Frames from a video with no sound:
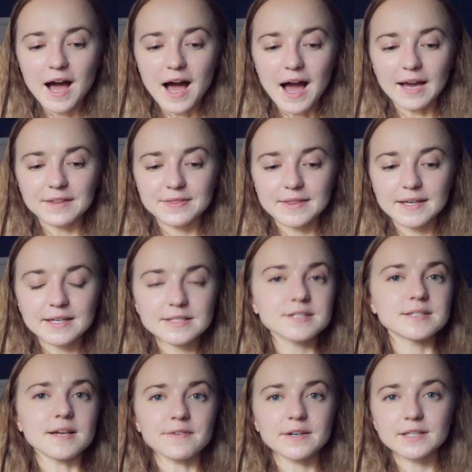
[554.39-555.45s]
I think it's
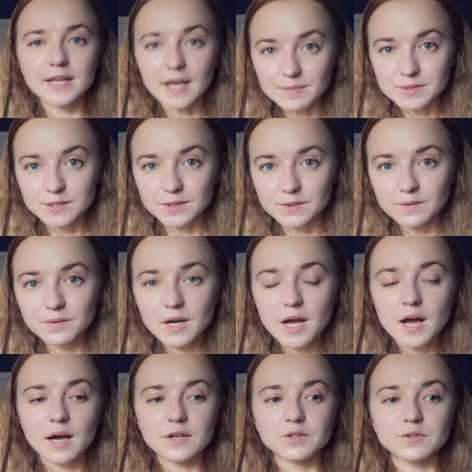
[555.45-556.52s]
definitely up to you.
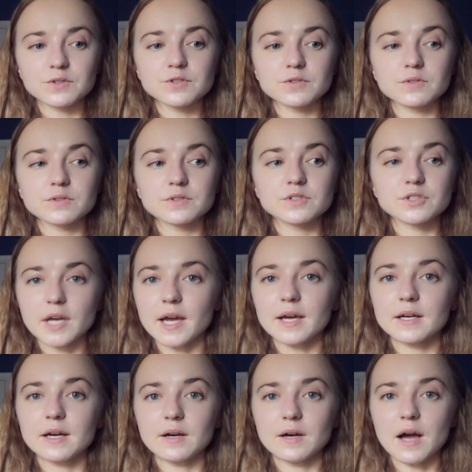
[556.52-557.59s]
You should
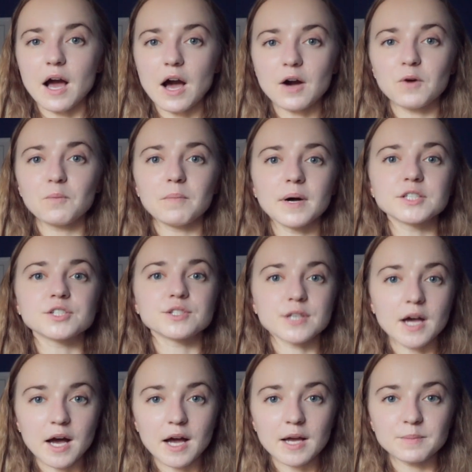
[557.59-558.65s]
check how much
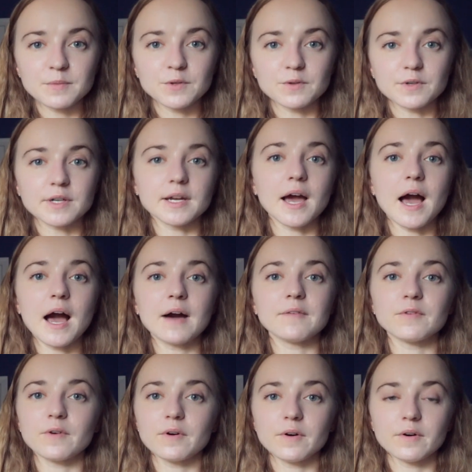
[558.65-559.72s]
time you're gonna
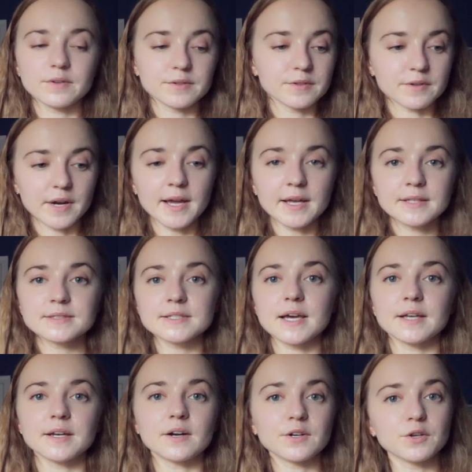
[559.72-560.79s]
have on your hands,
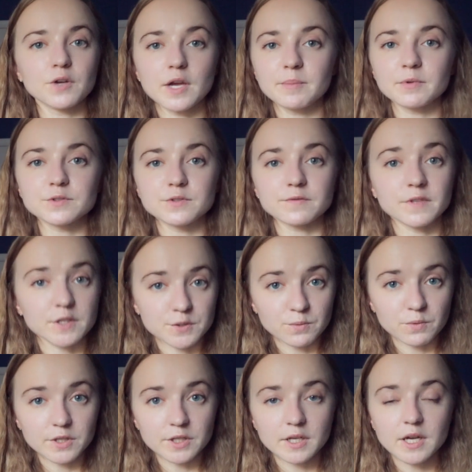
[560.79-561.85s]
and are you able to finish
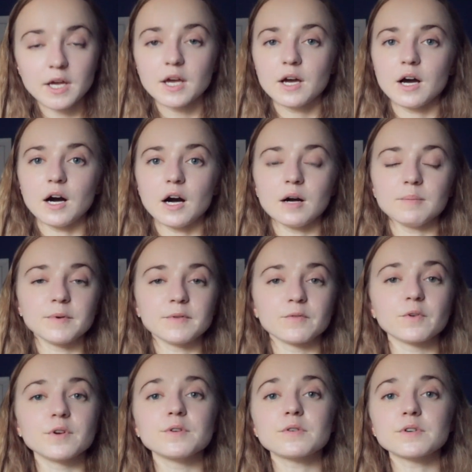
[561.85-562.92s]
work
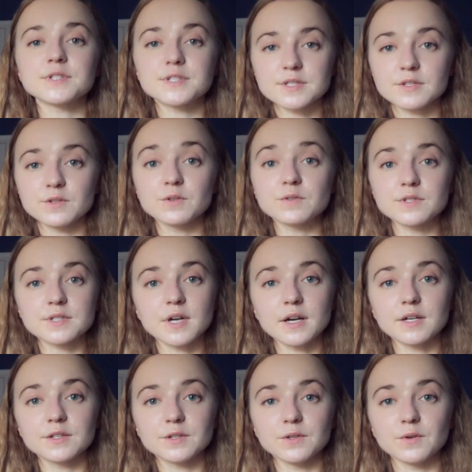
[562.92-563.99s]
before you
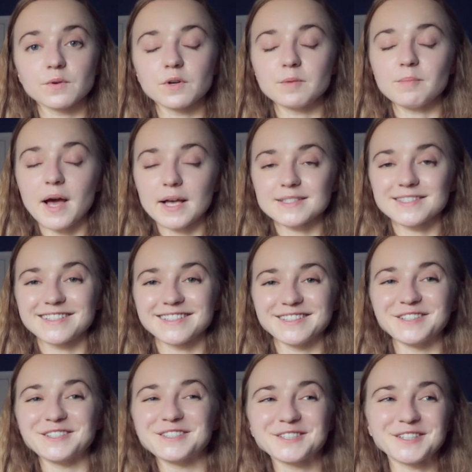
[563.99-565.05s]
start
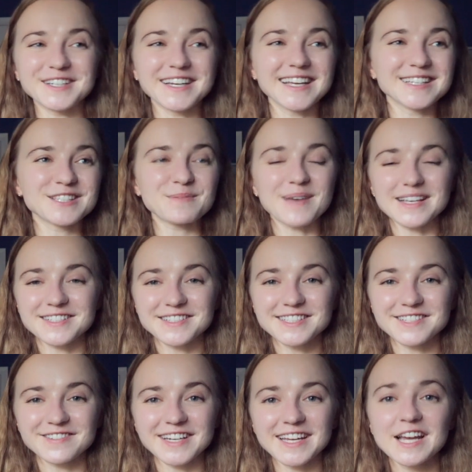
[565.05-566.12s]
your journey into master
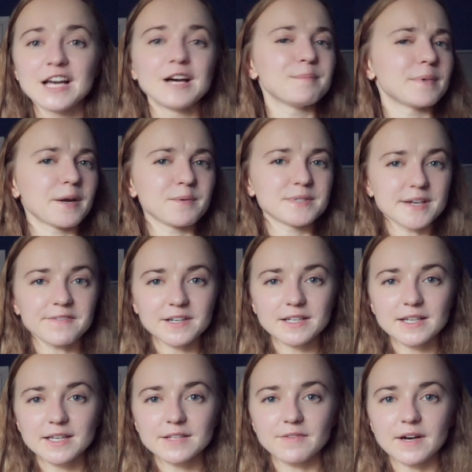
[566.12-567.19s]
degree. But I would
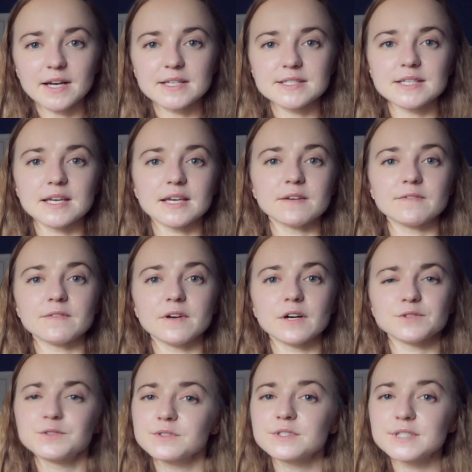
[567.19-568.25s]
definitely advise
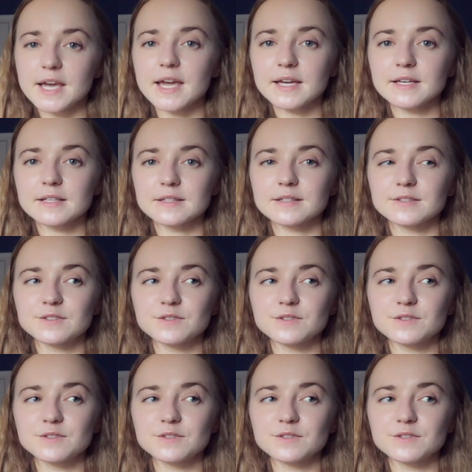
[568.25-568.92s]
to take